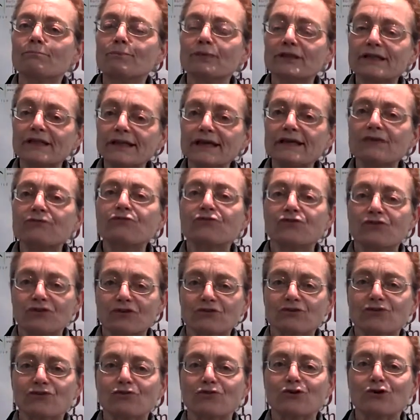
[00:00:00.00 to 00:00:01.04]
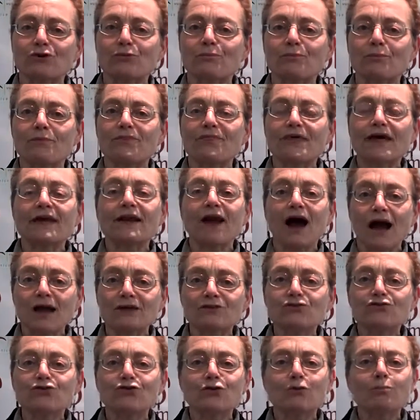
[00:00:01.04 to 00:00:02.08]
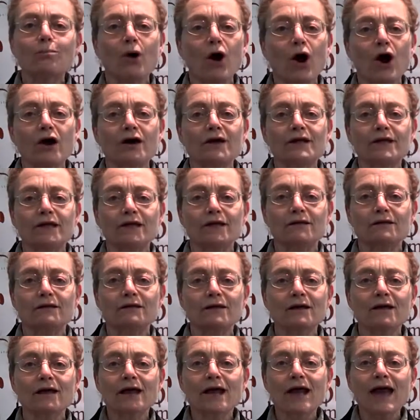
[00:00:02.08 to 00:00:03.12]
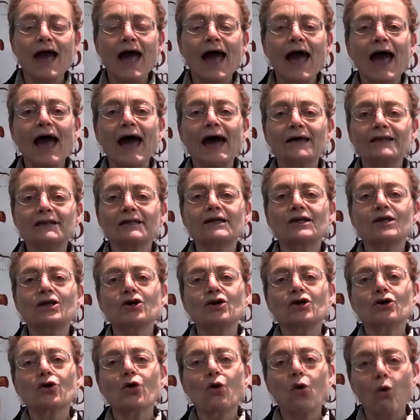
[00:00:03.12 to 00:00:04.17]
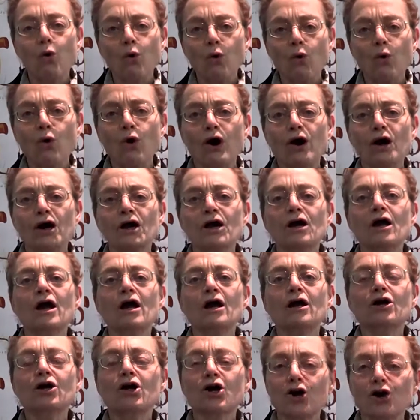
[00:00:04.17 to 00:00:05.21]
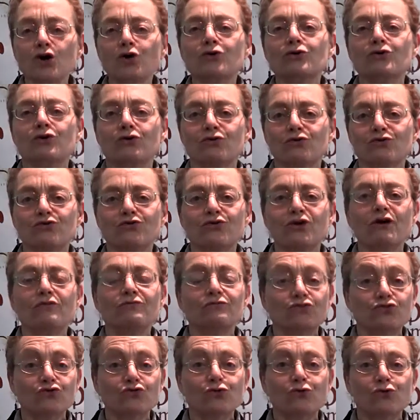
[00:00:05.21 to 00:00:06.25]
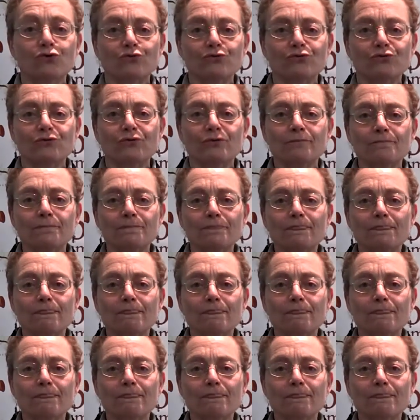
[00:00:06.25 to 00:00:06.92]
belief system that I took part in had core kernels of truth.